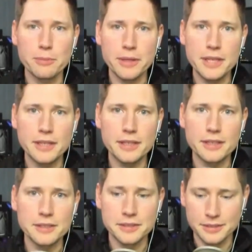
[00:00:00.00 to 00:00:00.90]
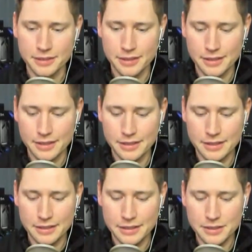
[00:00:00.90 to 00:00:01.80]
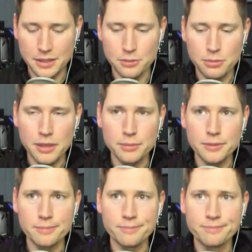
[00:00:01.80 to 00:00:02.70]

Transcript: where my data is. It's the other problem. Oh my